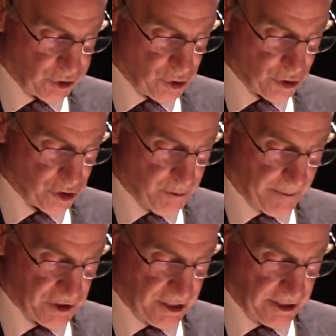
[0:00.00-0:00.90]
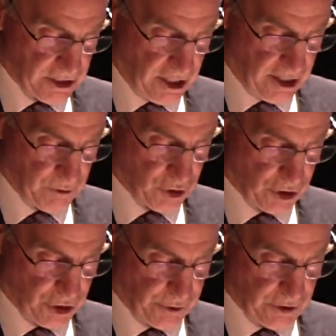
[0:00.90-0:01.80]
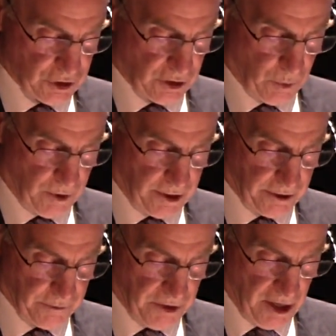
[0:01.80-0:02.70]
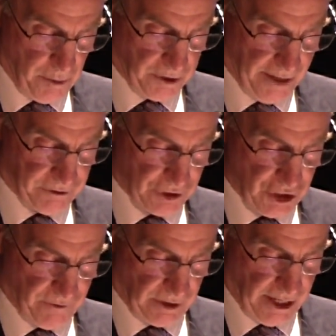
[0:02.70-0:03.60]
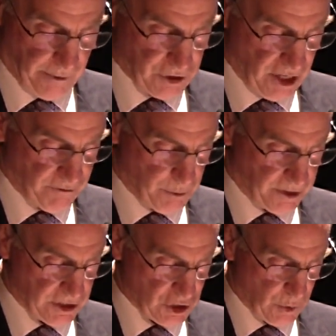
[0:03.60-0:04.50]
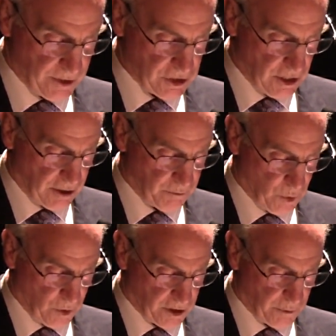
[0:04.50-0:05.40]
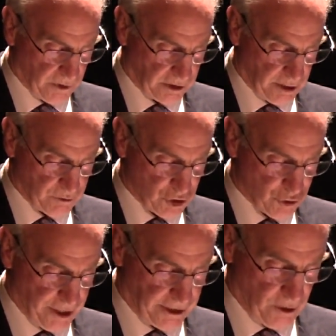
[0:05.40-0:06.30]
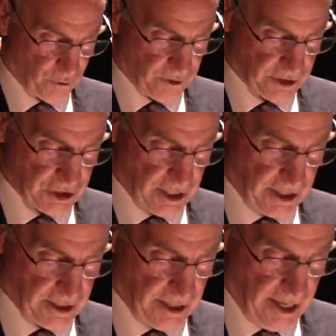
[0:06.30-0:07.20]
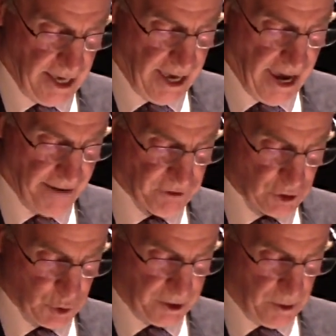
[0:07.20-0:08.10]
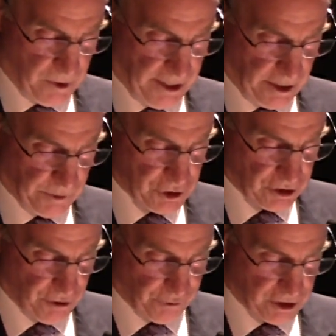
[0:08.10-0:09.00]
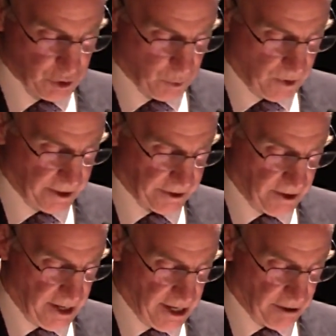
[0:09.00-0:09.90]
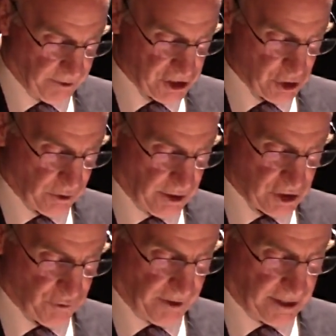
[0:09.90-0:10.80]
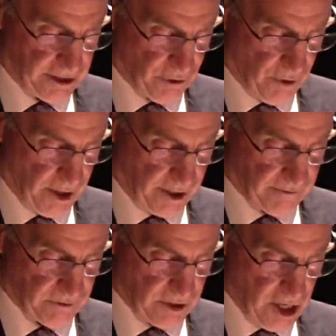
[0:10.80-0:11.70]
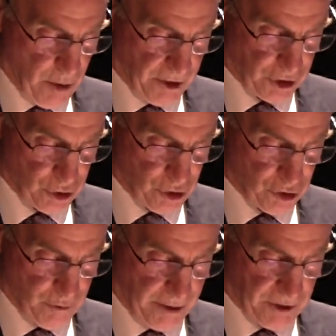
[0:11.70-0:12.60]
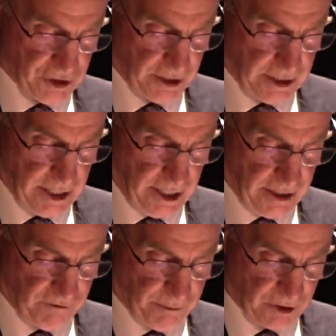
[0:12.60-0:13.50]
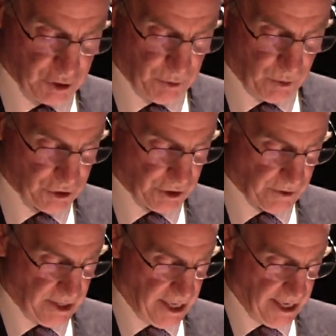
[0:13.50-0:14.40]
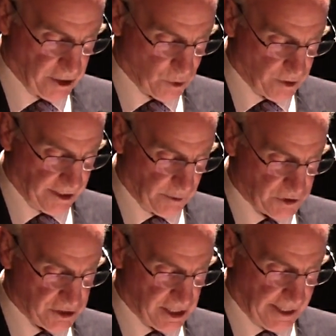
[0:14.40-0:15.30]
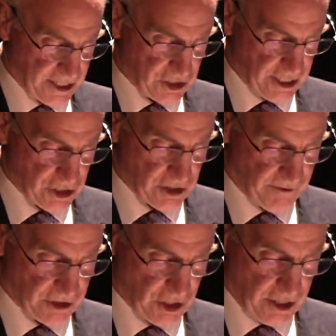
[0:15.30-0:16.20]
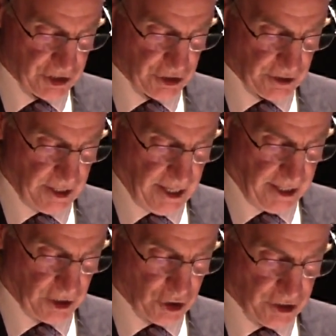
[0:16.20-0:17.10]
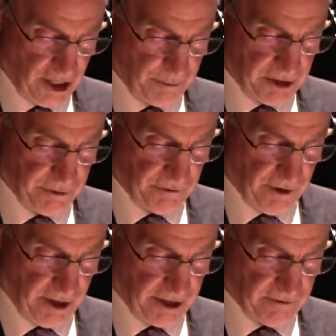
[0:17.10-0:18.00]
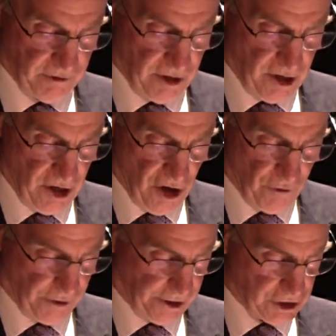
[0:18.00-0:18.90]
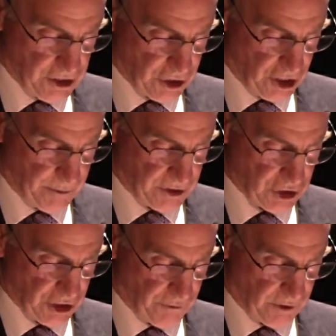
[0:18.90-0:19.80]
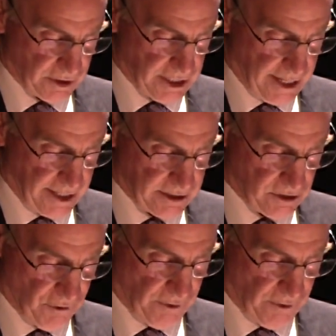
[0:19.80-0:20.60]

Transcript: 2 crew members at a time took turns in the water, but after several hours, everybody squeezed on board with limbs trailing over the side. After 21 hours in the frigid water, a rescue launch finally arrived, but 2 crew members had died from exposure, and Hornell was in the last stages of exhaustion and could not be revived. For his determined, skillful attack in the